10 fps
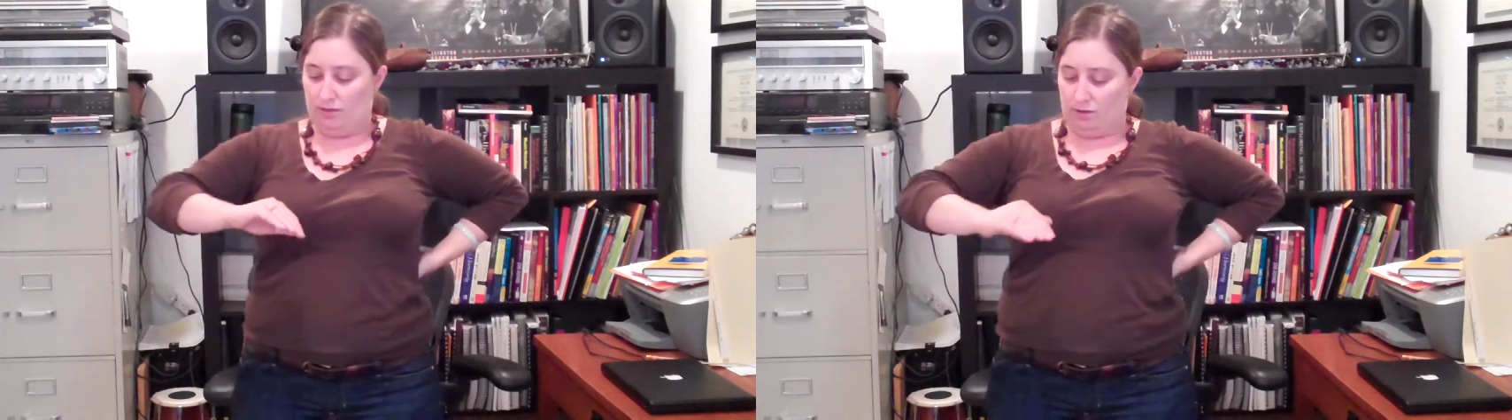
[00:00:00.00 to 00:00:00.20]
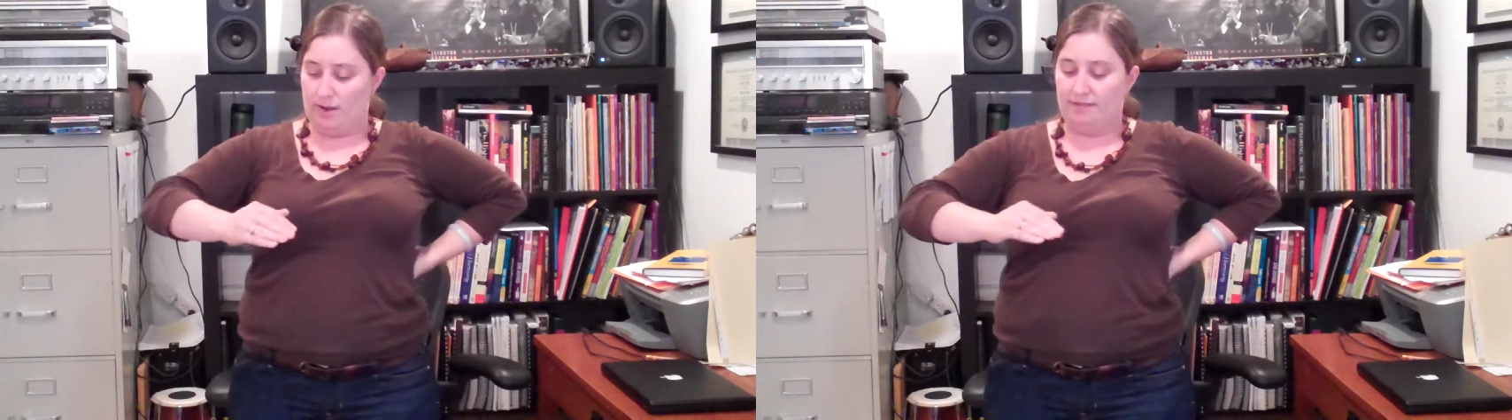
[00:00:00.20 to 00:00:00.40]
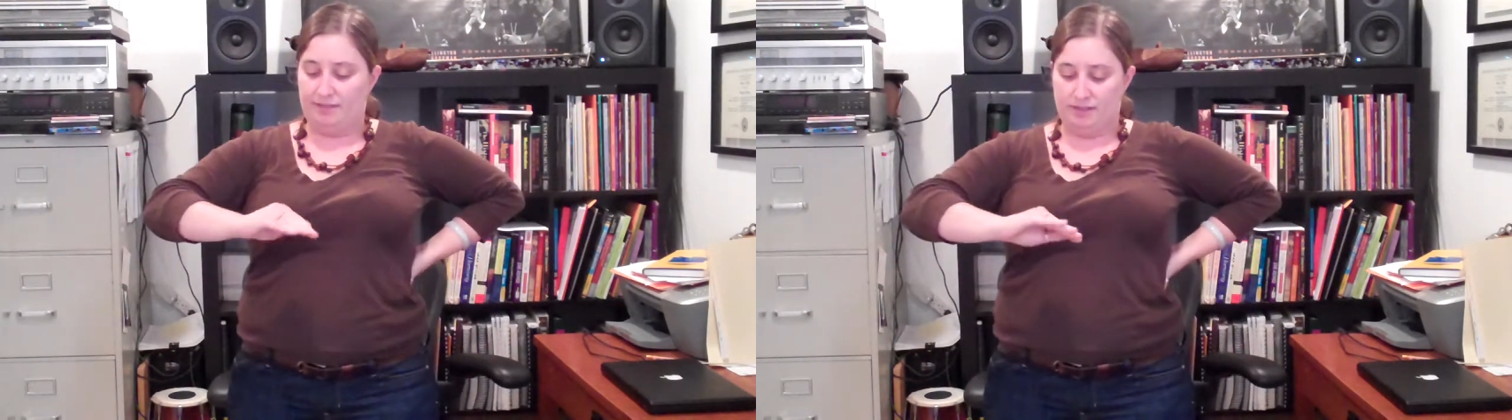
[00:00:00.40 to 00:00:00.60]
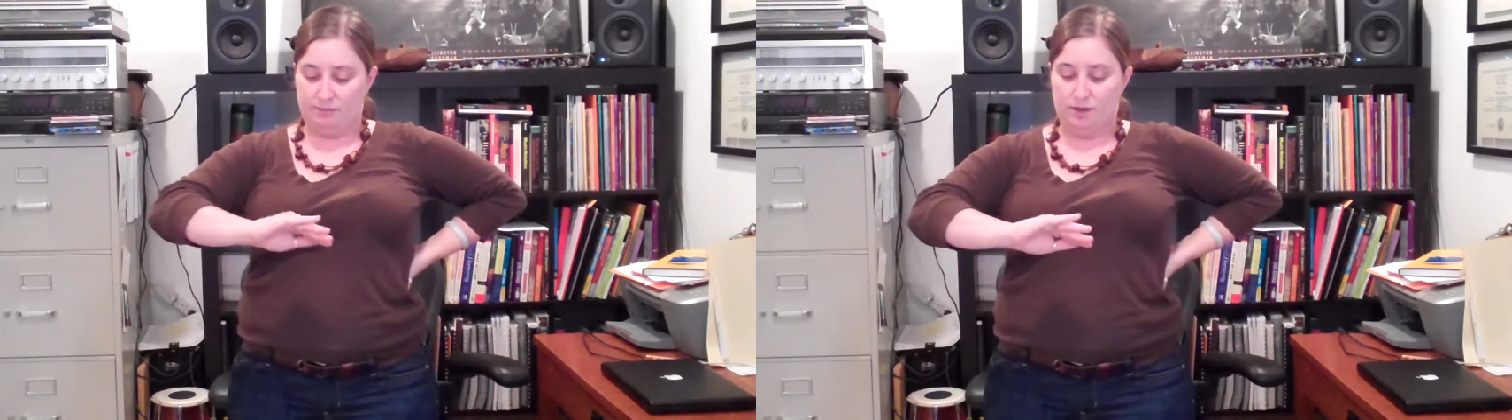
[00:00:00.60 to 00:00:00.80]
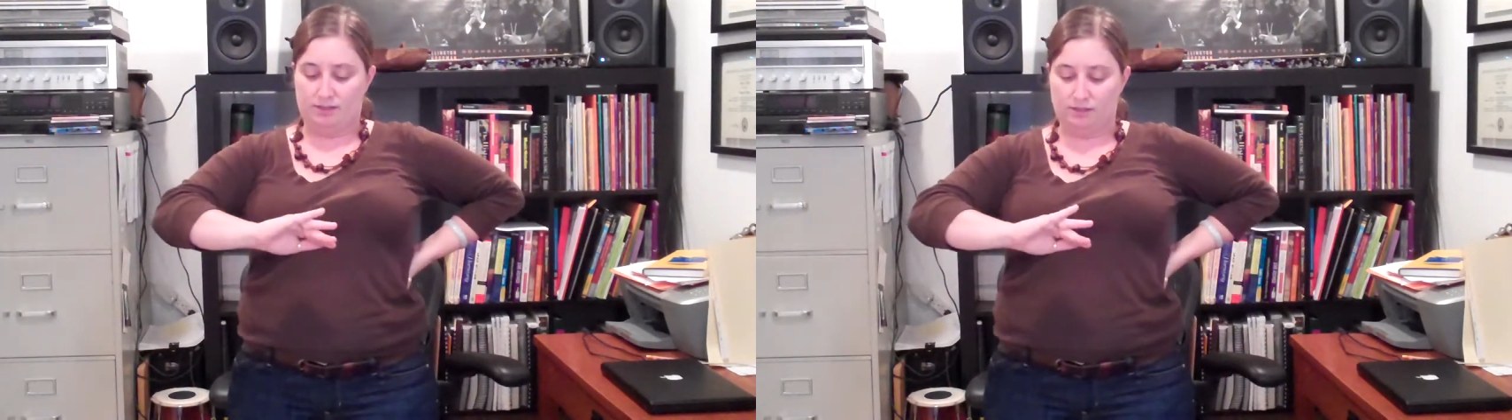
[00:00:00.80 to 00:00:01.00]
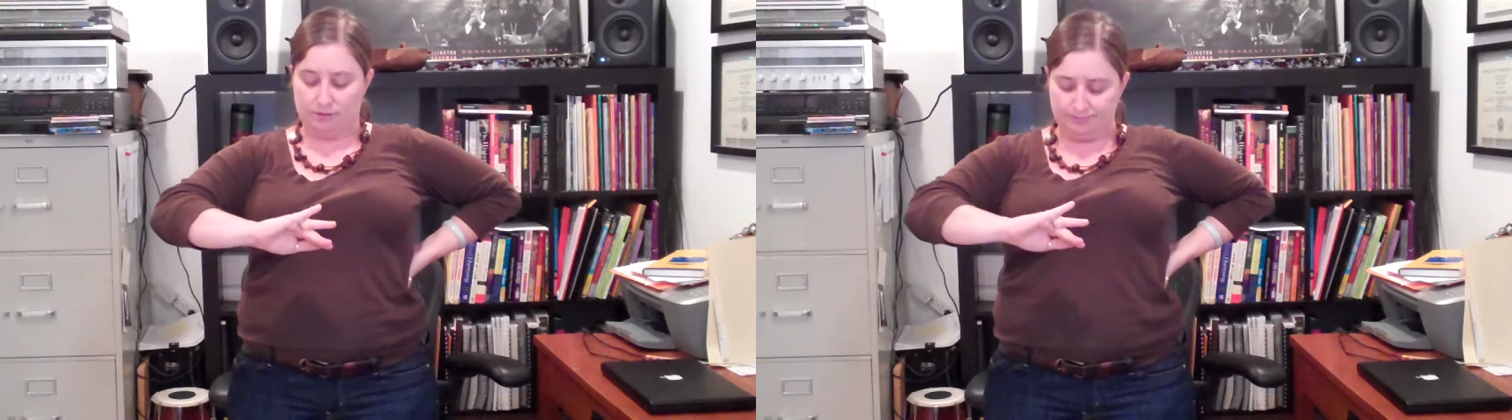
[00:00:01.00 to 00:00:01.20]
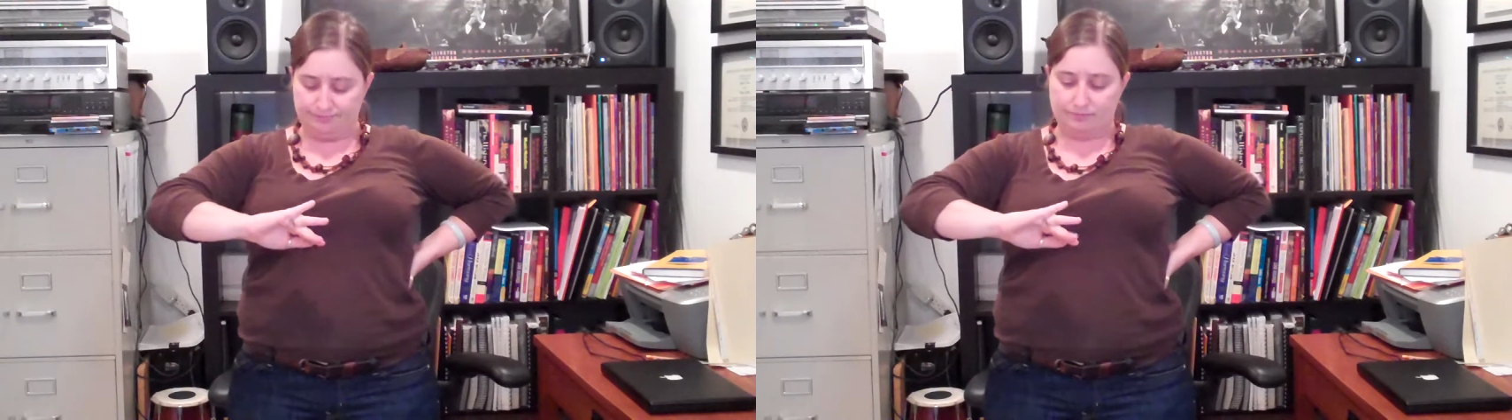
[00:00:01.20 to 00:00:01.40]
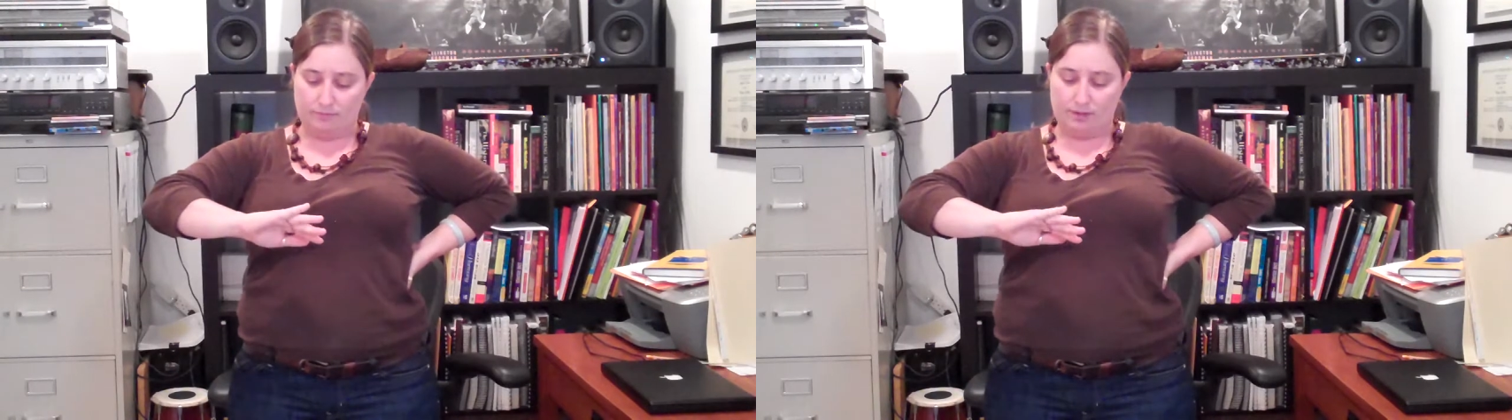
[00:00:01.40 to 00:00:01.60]
you have this muscle
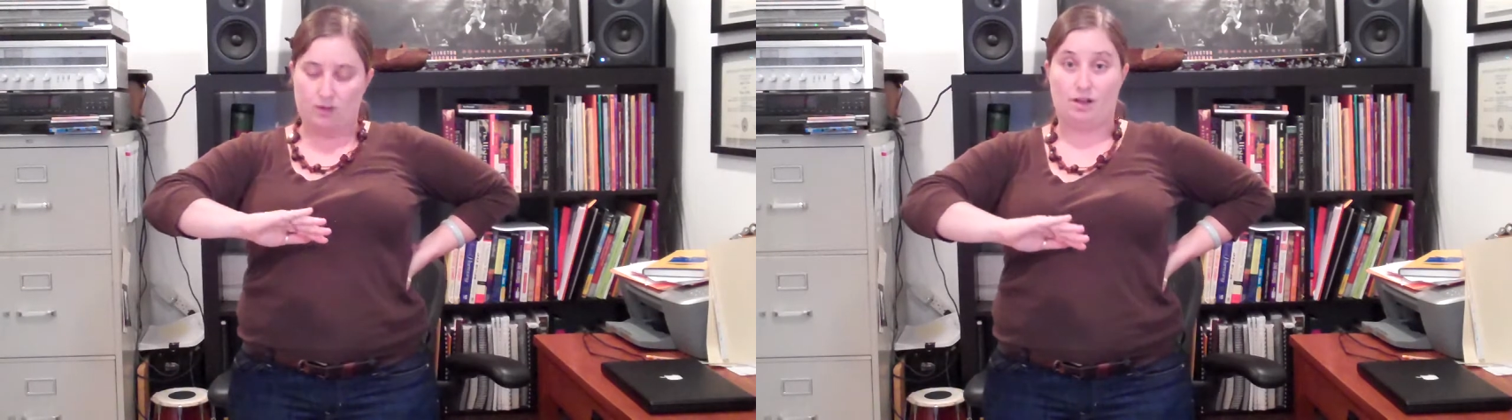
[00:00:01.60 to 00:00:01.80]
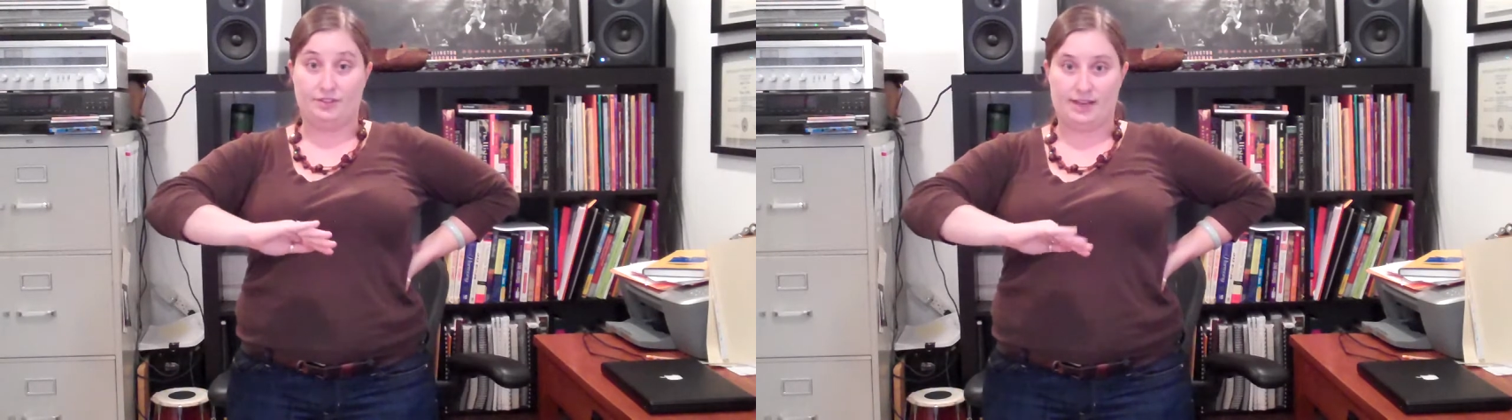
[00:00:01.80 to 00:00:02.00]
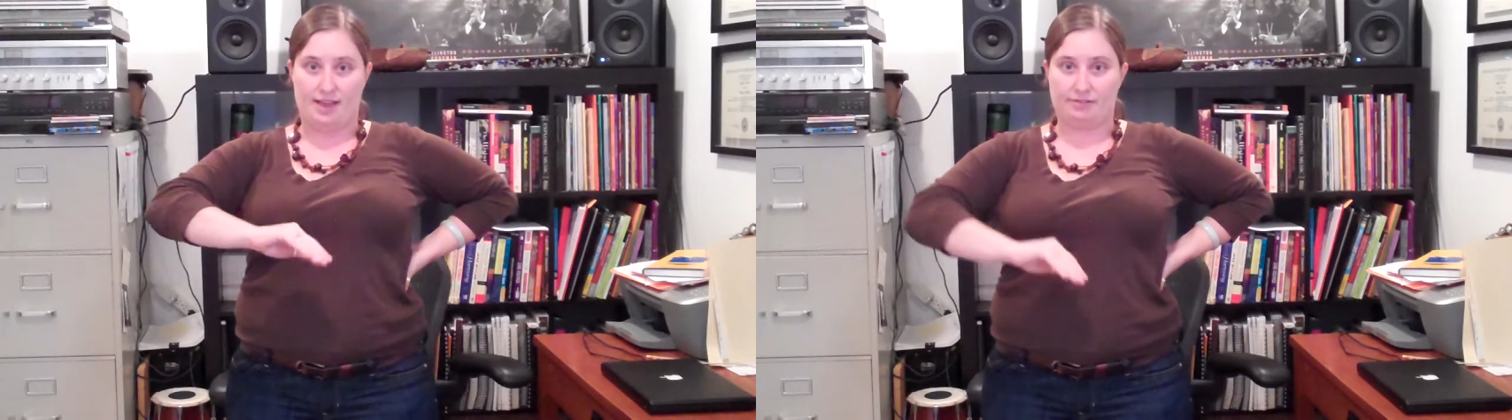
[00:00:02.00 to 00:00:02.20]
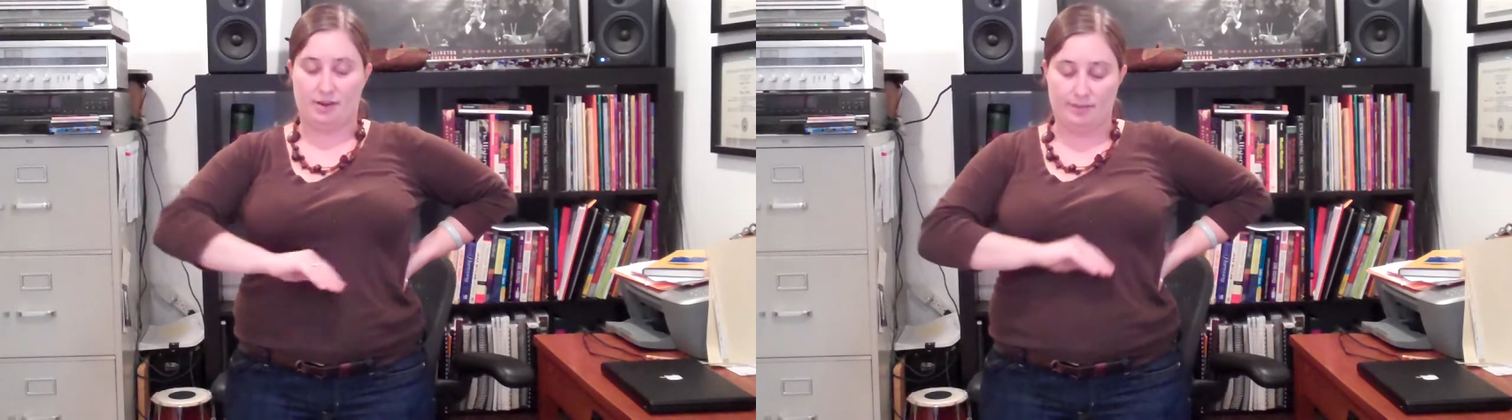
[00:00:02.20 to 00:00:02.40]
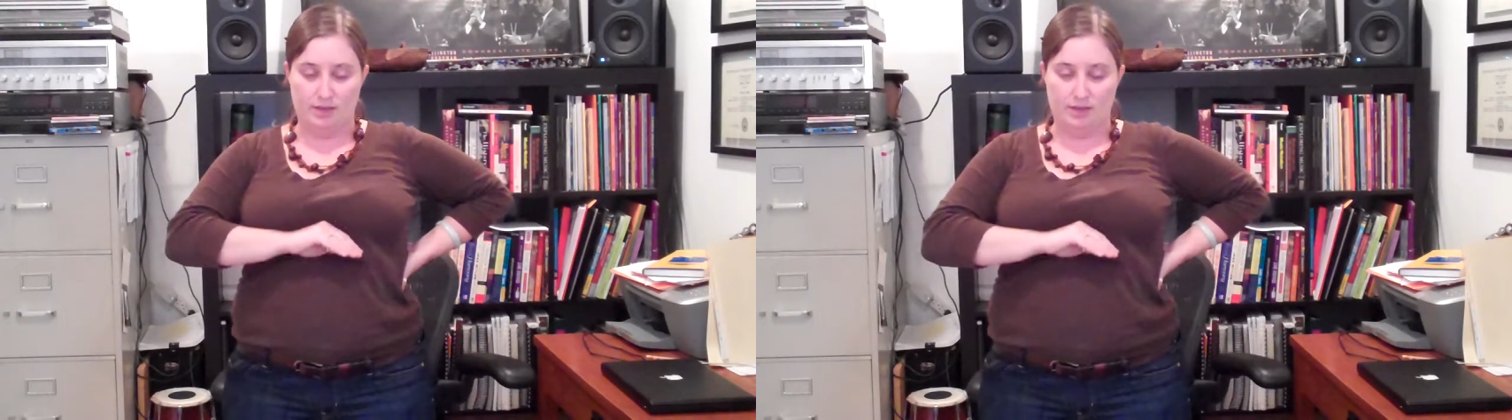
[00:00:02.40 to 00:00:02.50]
called the diaphragm.